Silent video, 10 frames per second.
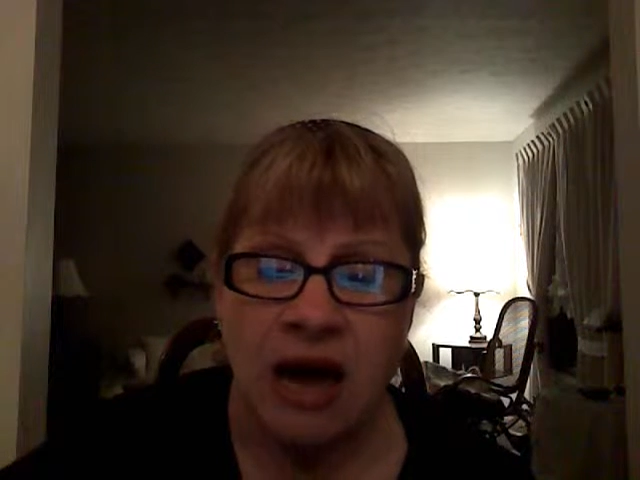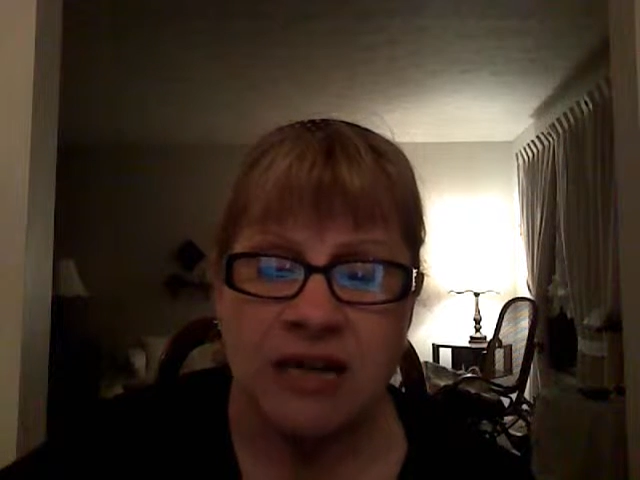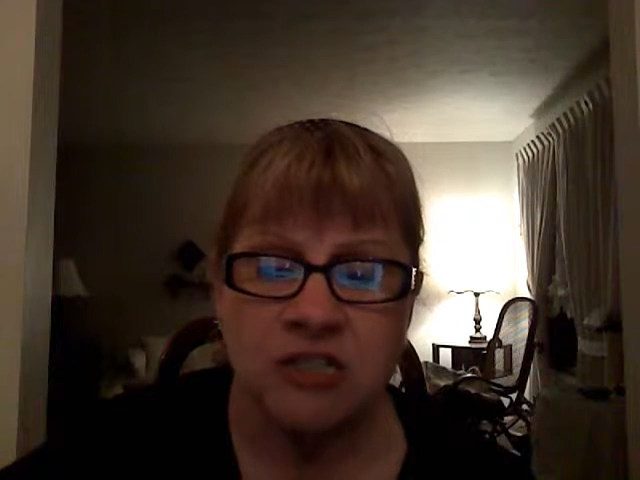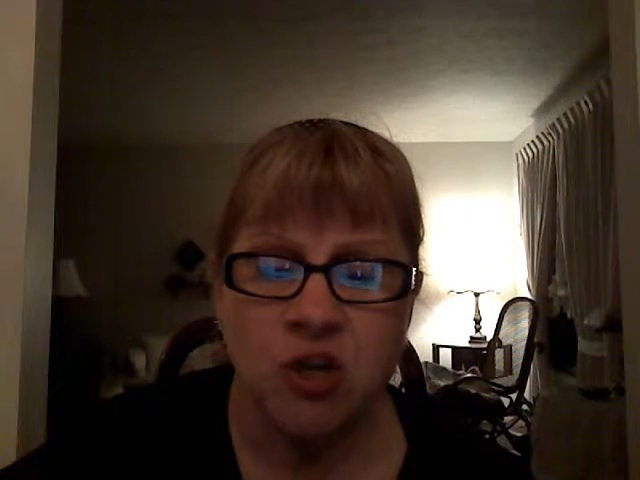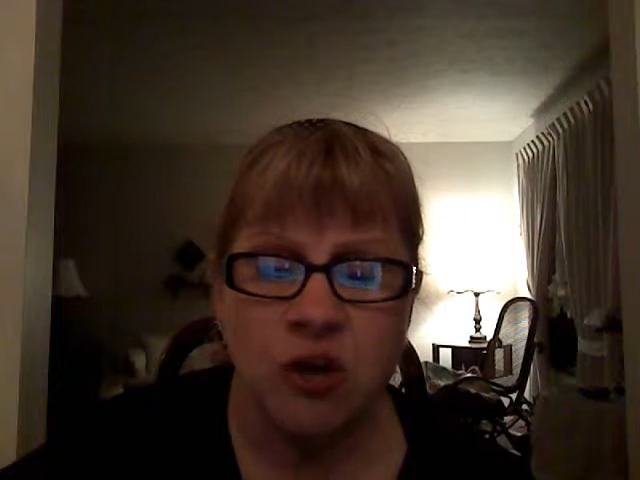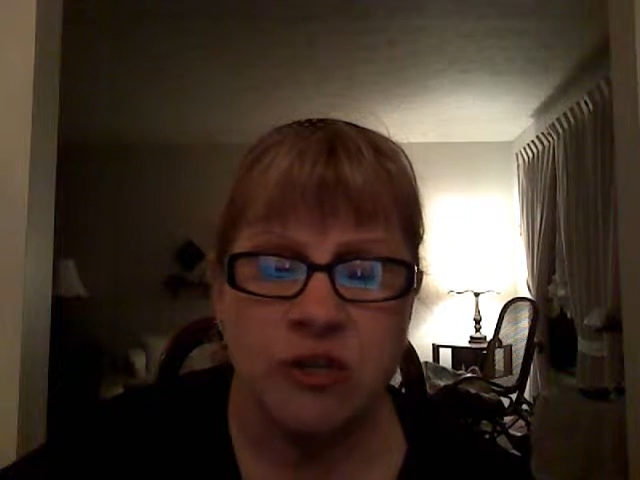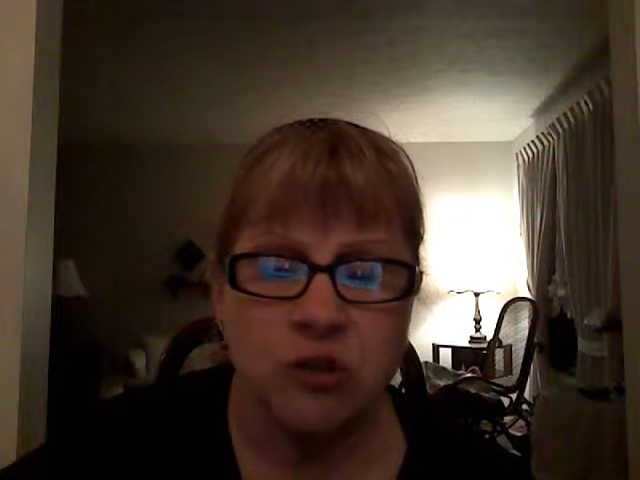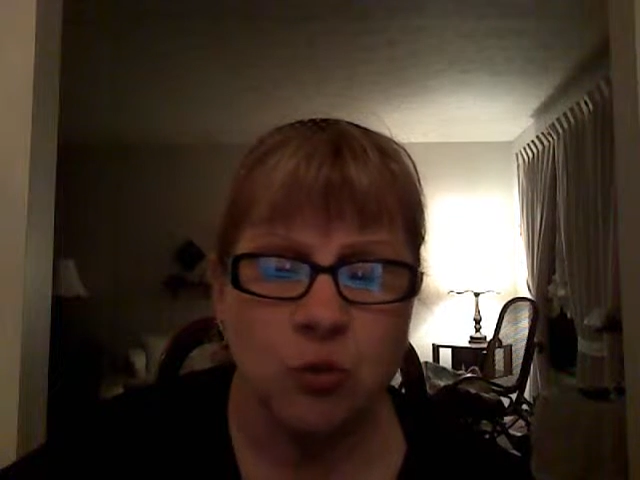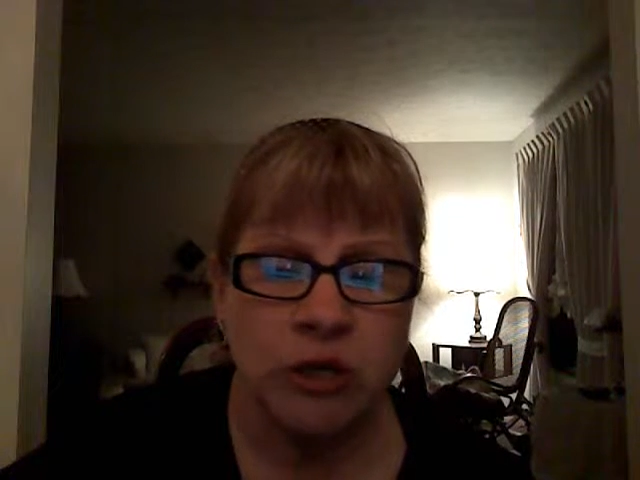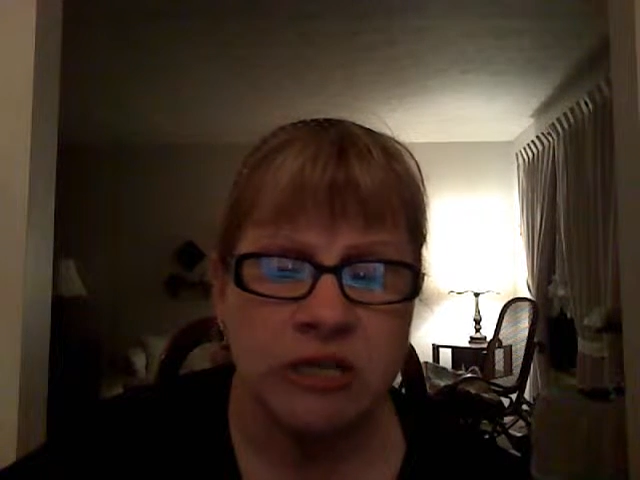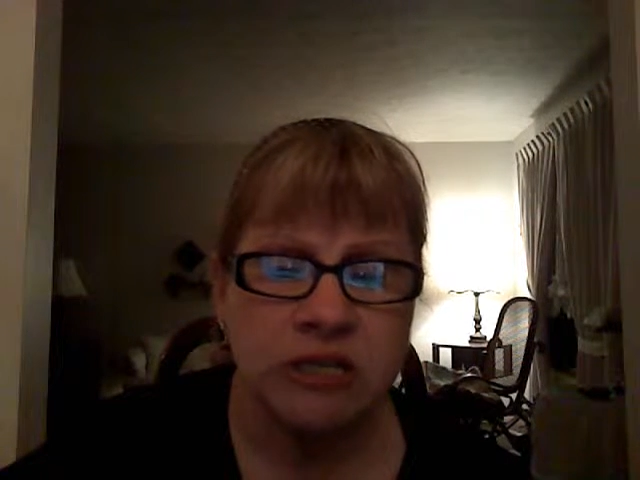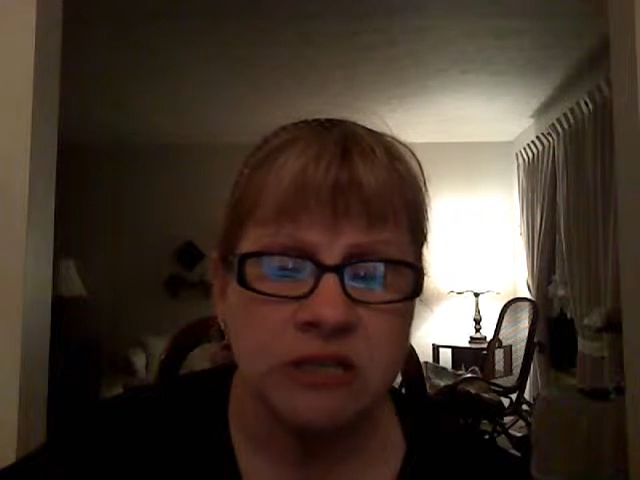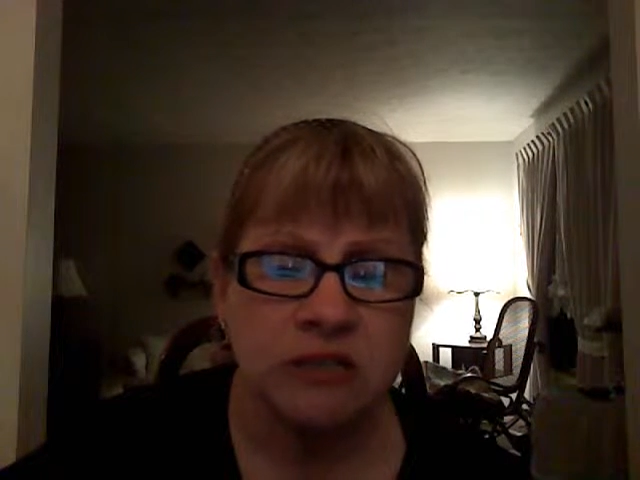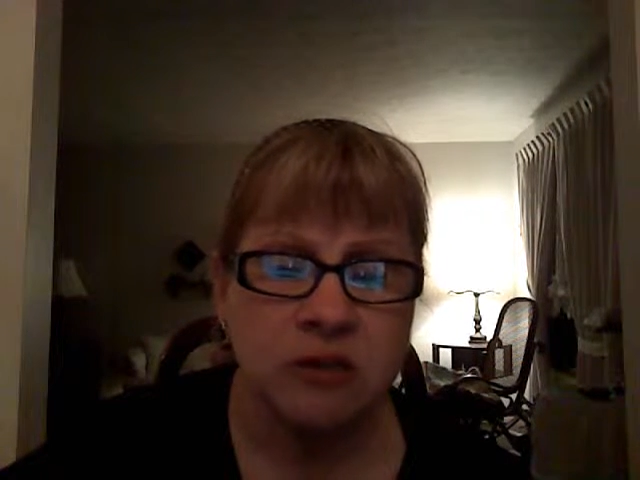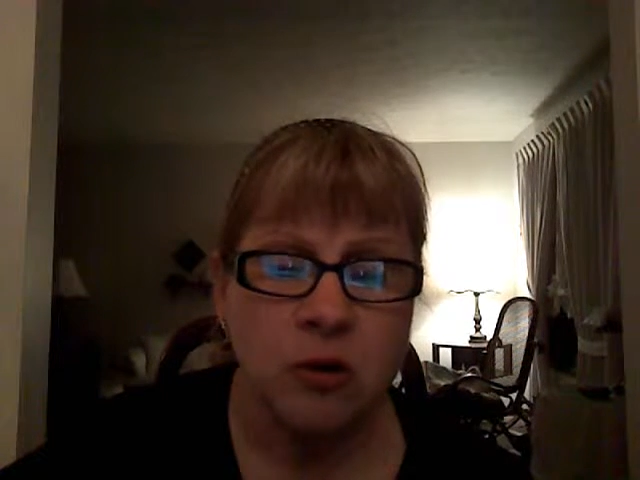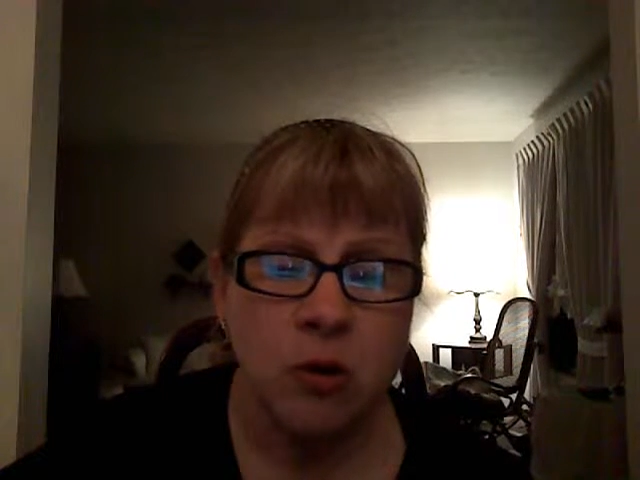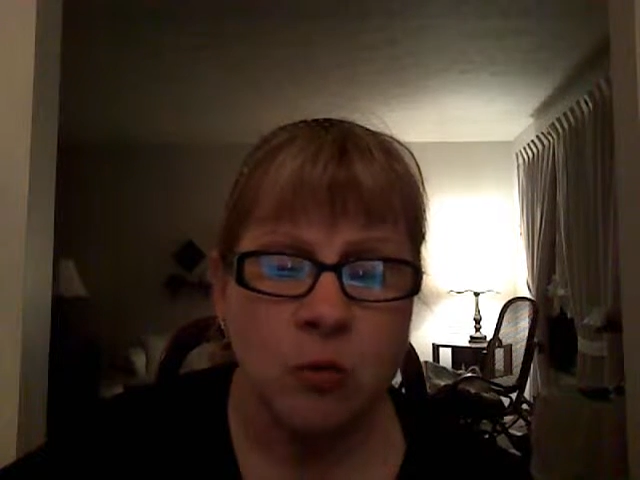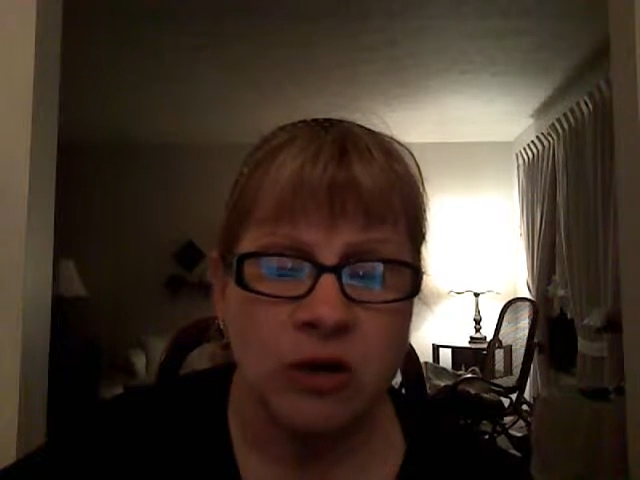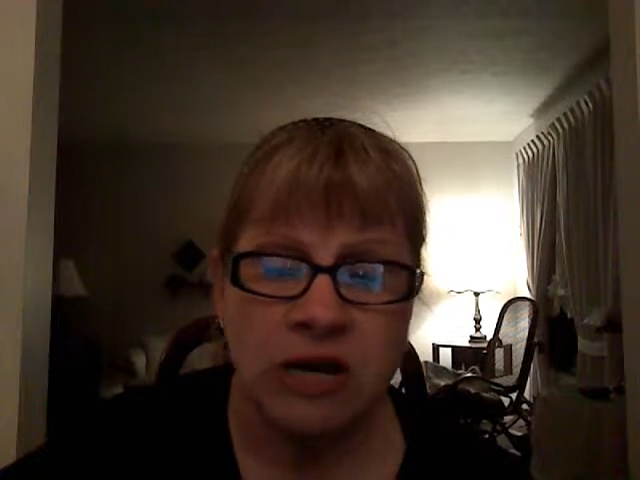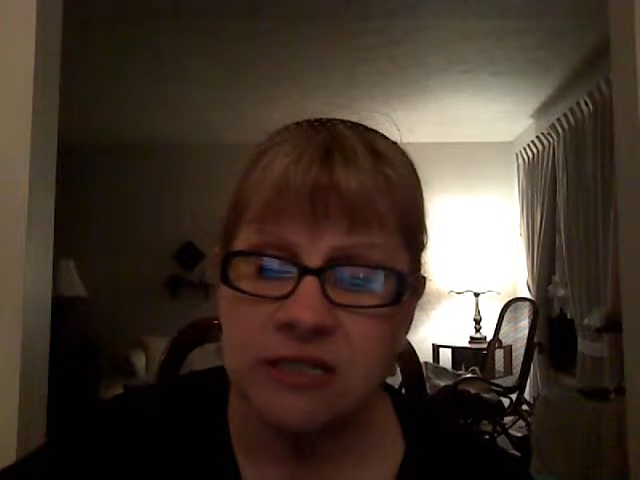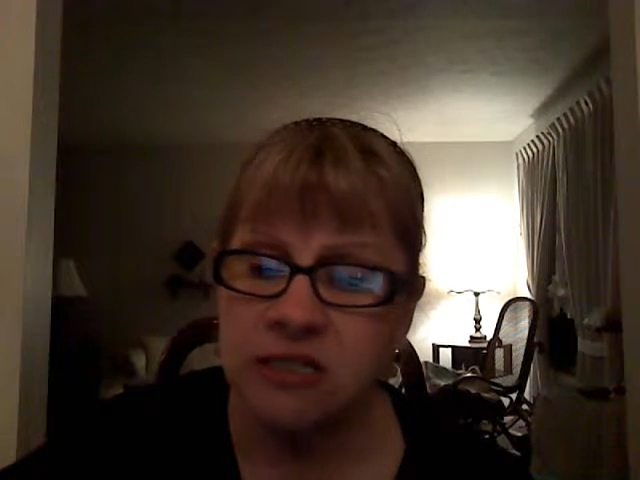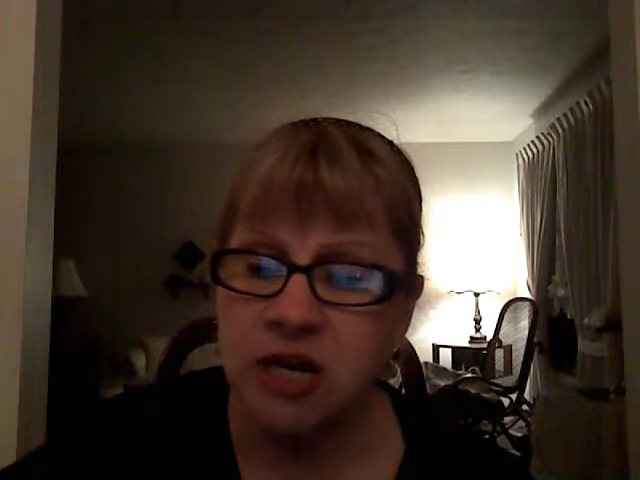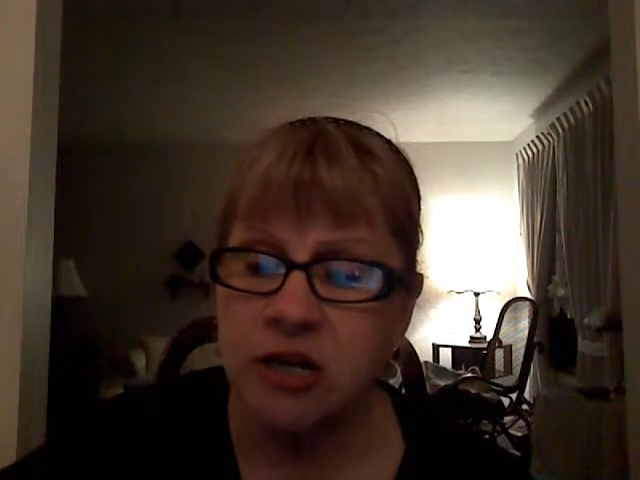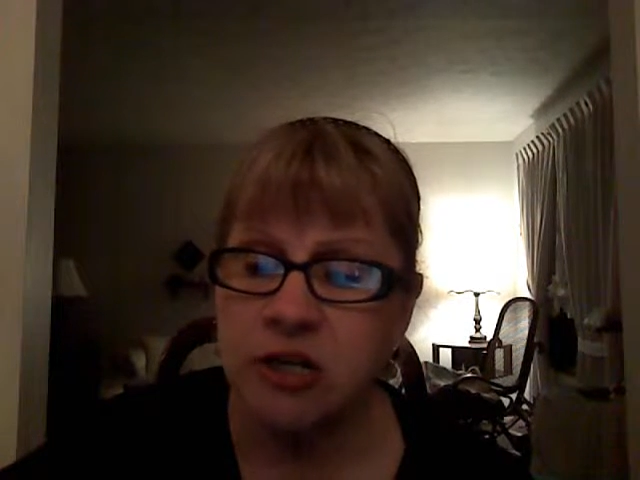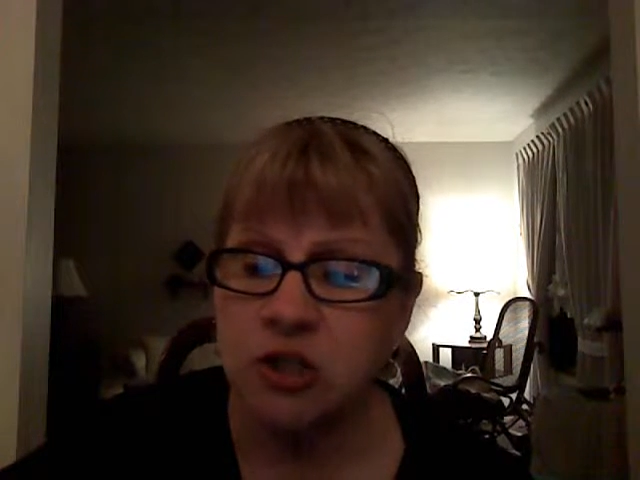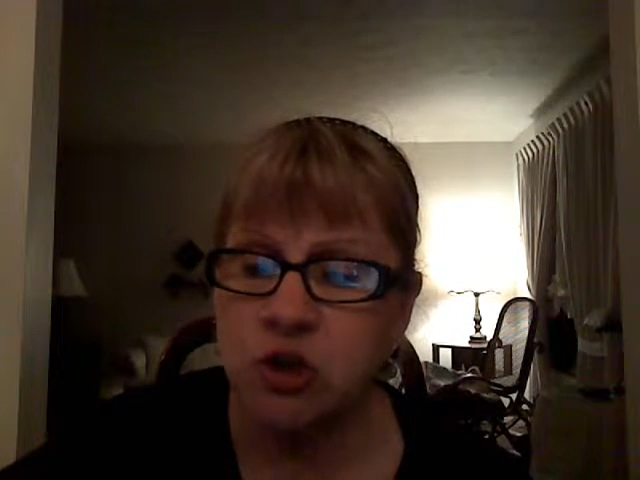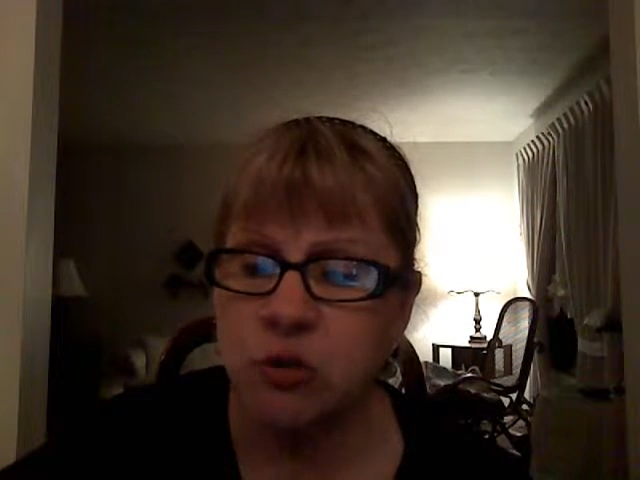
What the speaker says: I saw this weakness when I started